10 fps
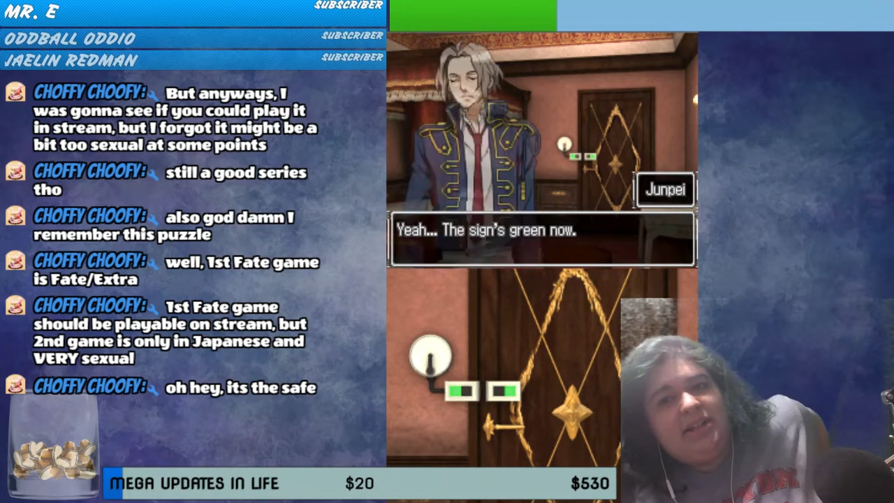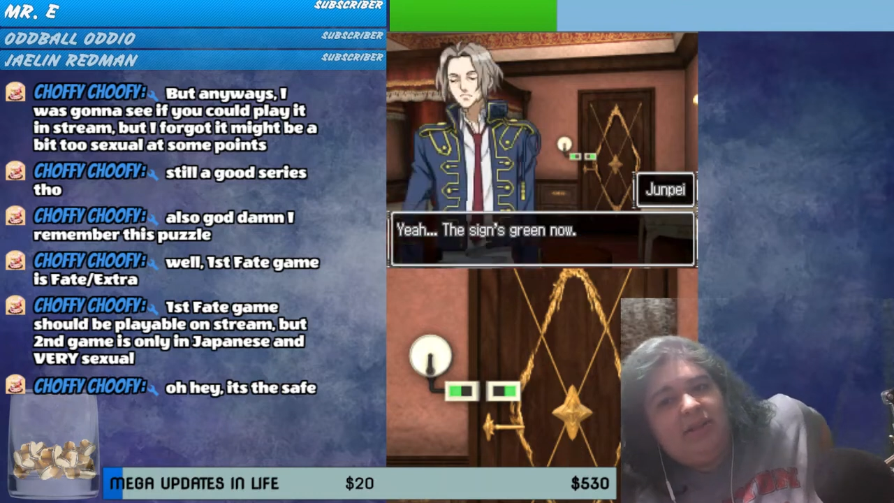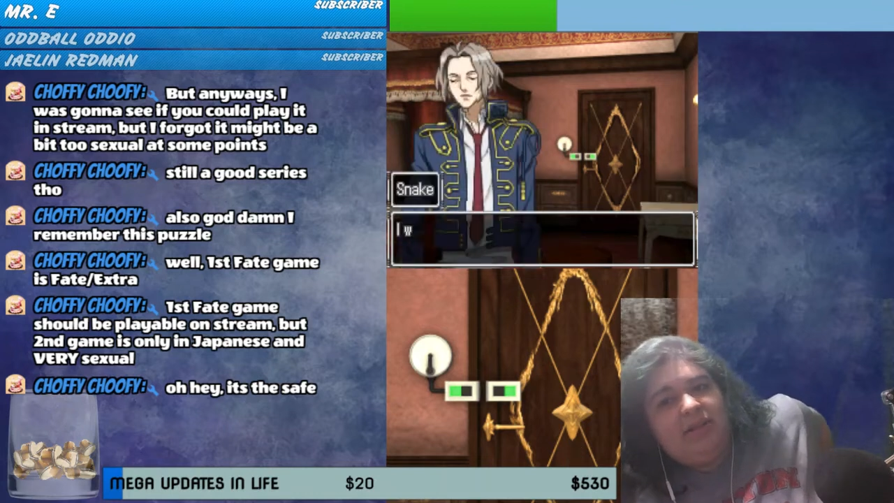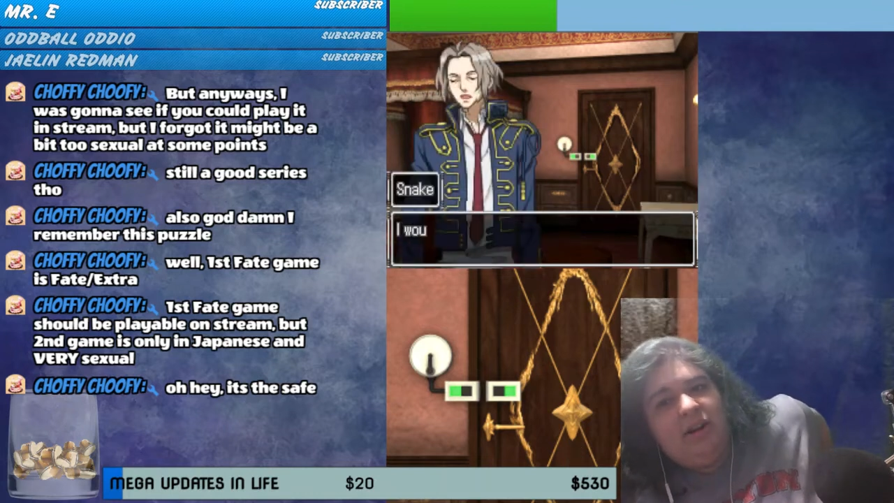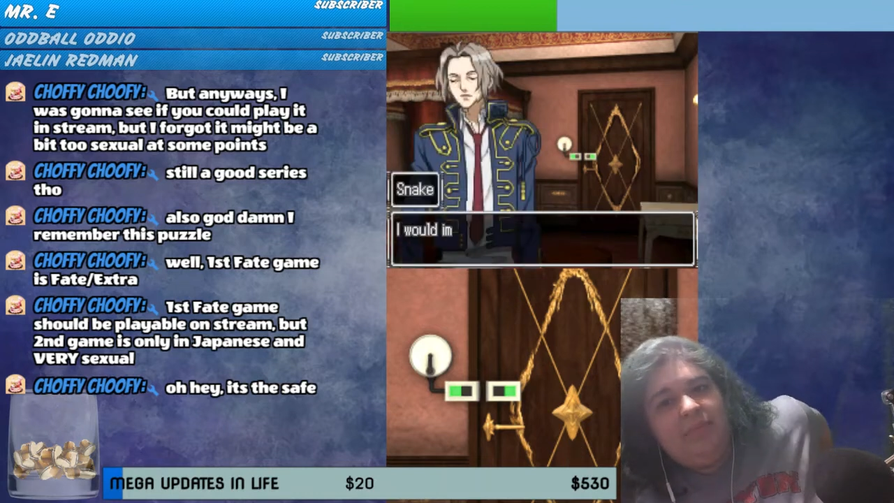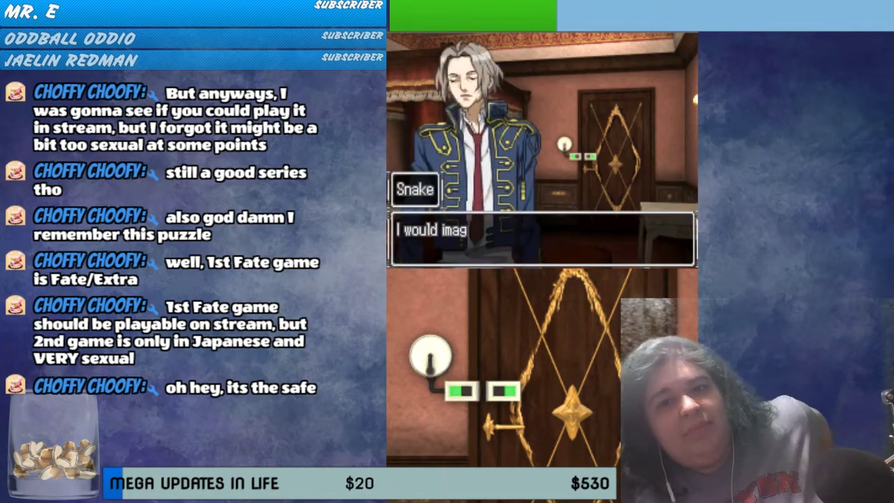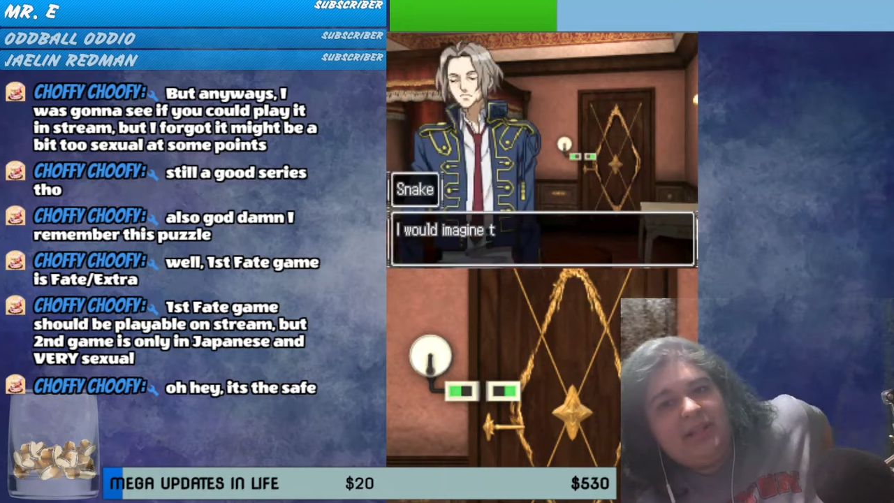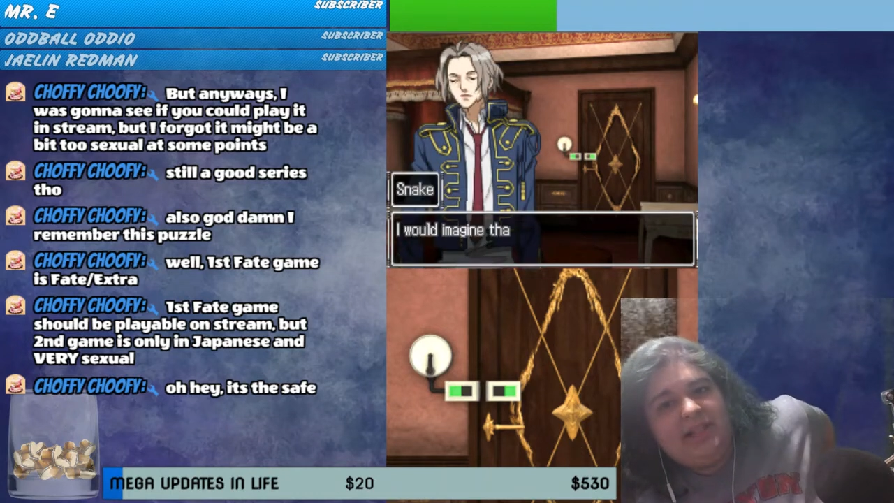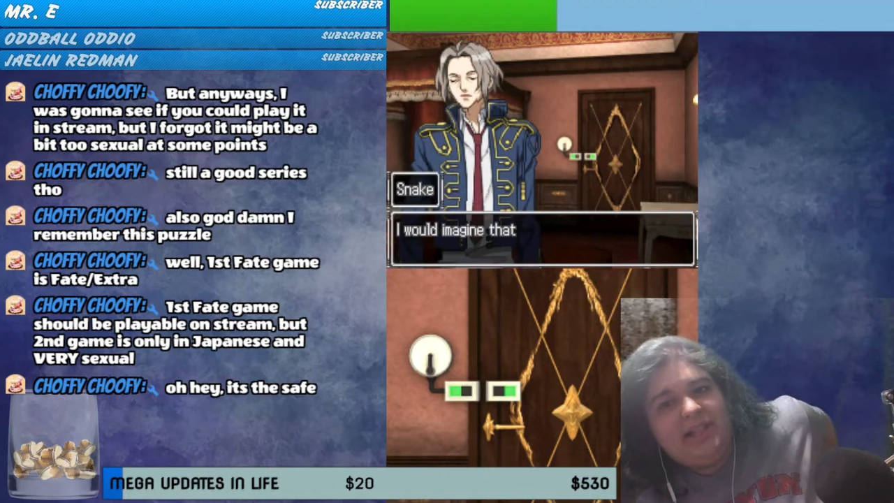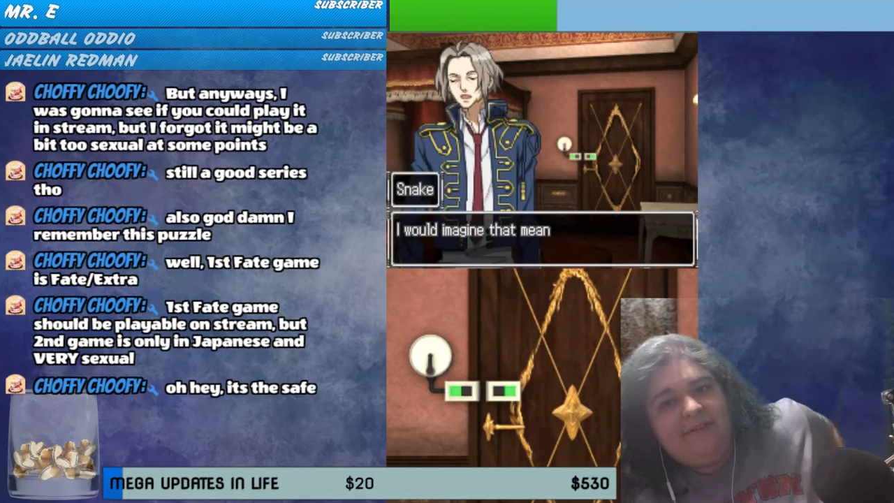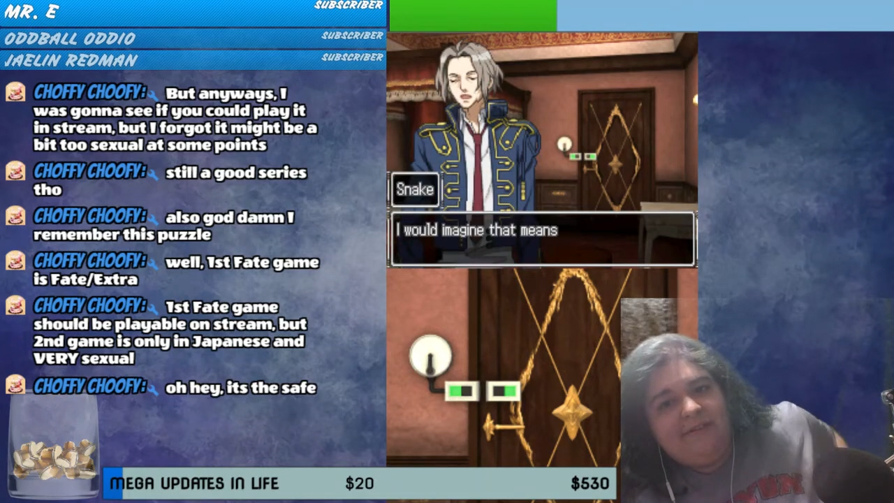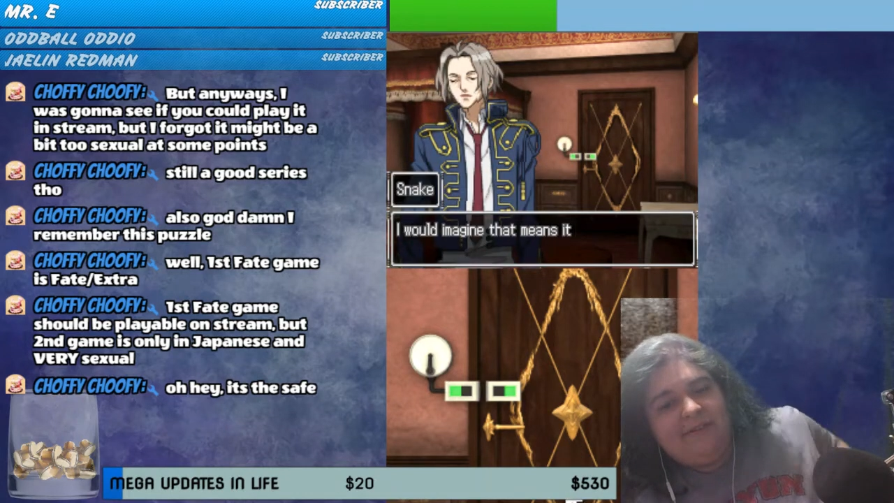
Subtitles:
do I open the safe?